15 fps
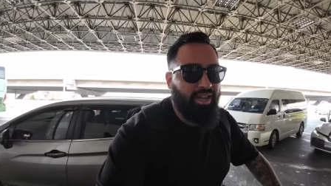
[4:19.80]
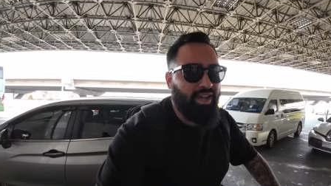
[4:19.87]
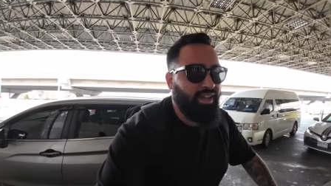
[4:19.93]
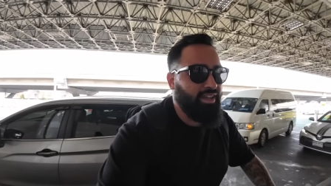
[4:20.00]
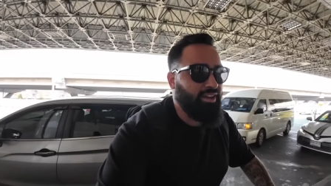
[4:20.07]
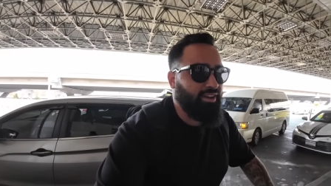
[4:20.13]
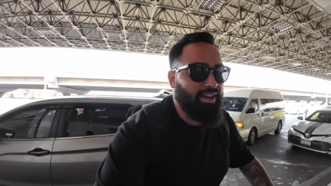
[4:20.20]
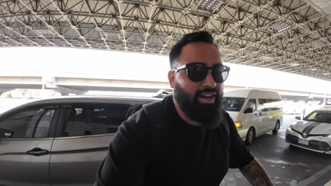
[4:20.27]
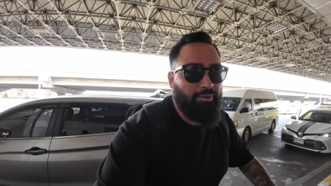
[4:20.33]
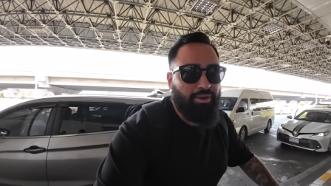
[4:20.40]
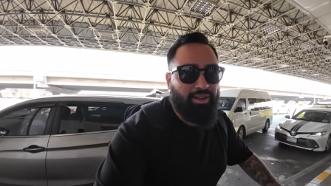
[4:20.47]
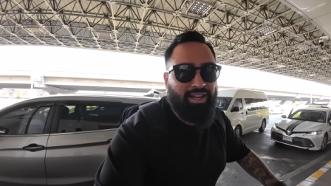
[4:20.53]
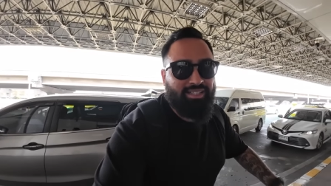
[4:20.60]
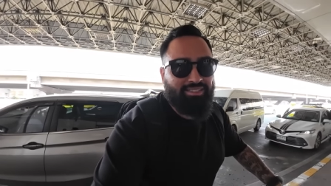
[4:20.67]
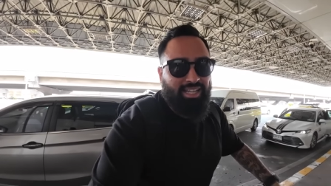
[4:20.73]
got here and I
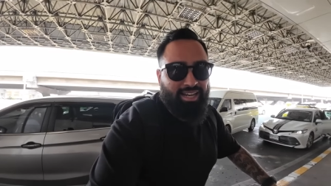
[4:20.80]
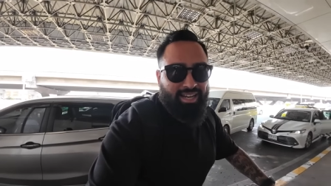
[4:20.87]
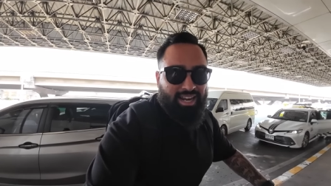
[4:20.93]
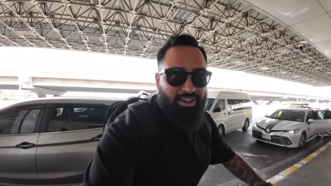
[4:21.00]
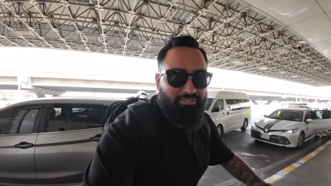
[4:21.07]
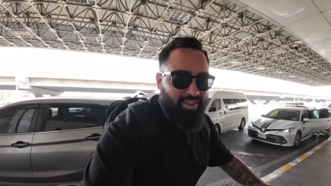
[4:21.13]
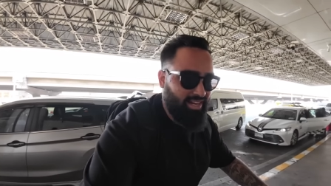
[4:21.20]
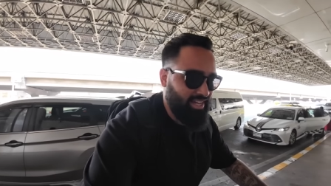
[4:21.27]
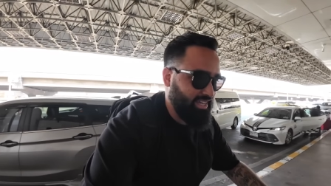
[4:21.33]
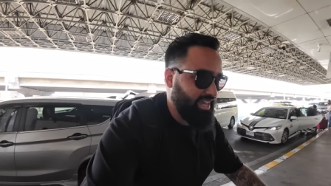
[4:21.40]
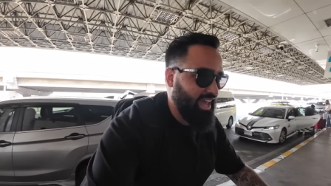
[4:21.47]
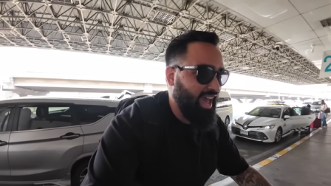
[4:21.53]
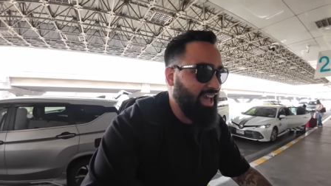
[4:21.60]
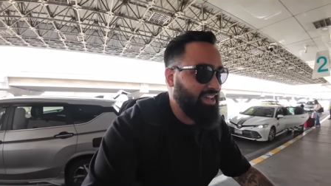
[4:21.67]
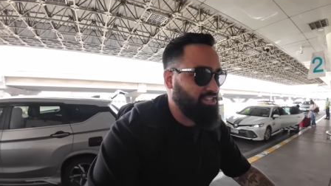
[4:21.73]
realized I didn't have any
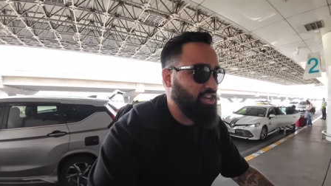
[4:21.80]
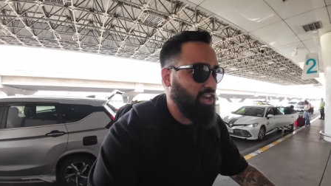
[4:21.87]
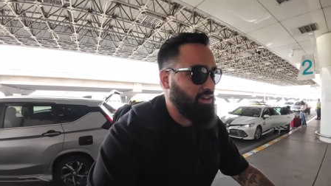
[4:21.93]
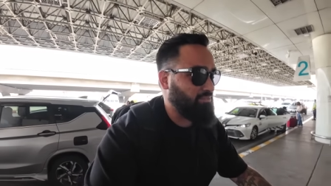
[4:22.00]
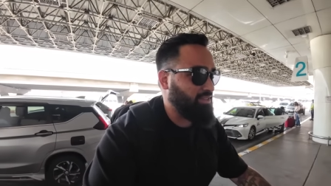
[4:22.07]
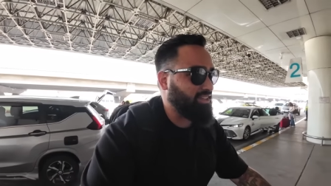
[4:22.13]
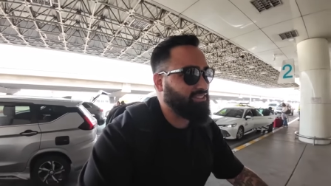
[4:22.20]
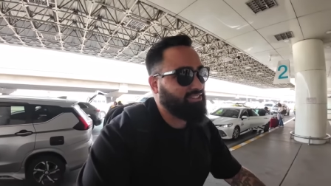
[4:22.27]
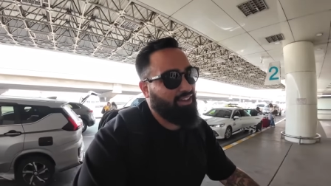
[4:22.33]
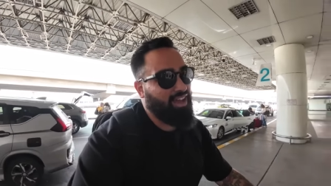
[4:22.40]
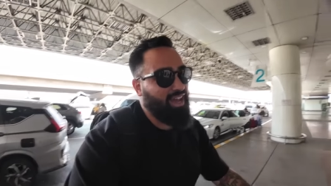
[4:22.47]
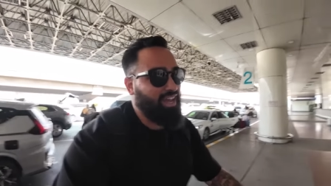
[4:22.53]
cash on me, so I